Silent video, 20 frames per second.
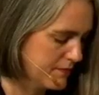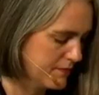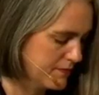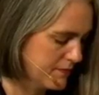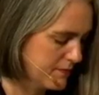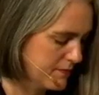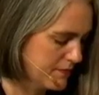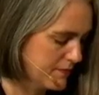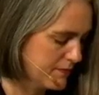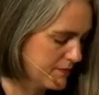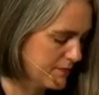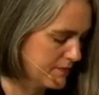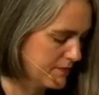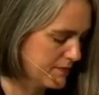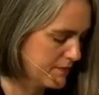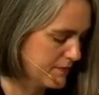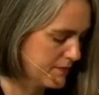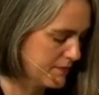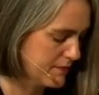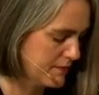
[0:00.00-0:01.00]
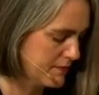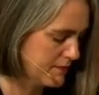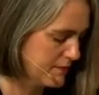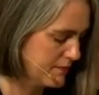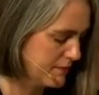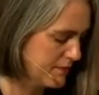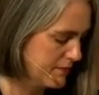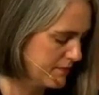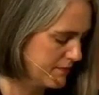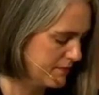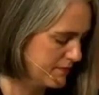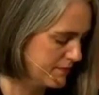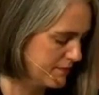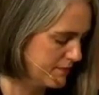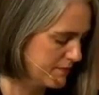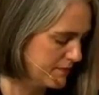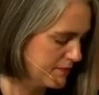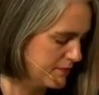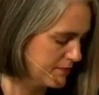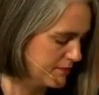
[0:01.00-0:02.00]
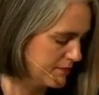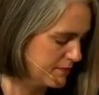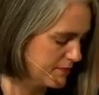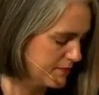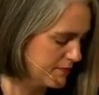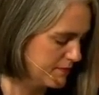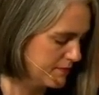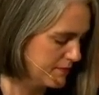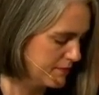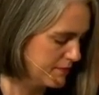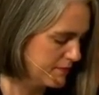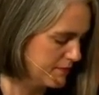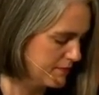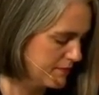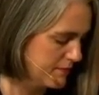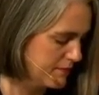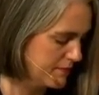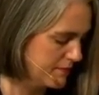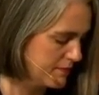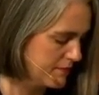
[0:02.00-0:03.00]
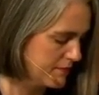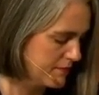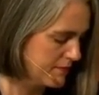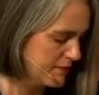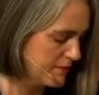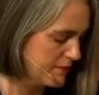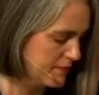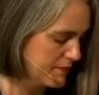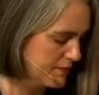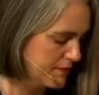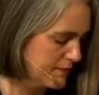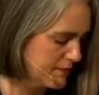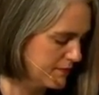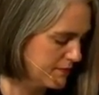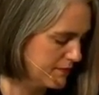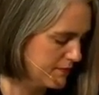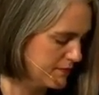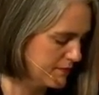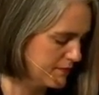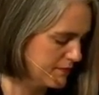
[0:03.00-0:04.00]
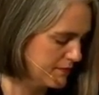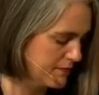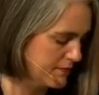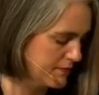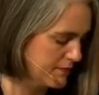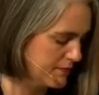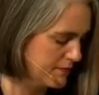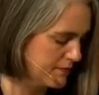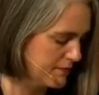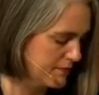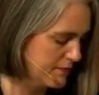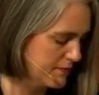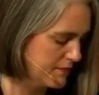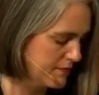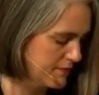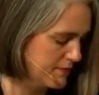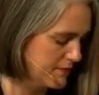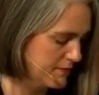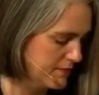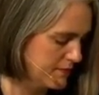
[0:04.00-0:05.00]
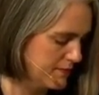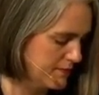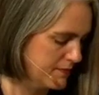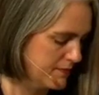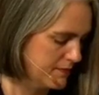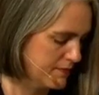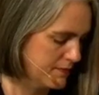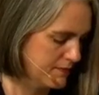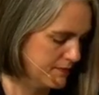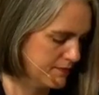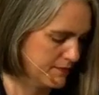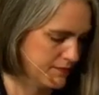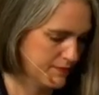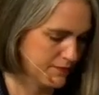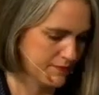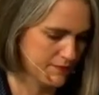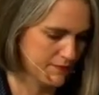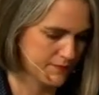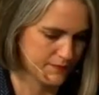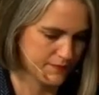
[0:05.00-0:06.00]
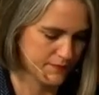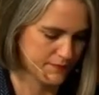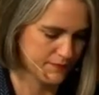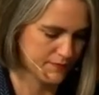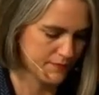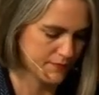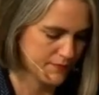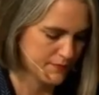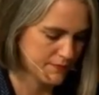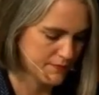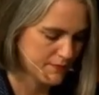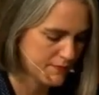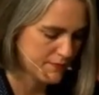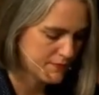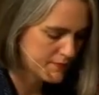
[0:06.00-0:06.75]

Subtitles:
No one is speaking in this clip.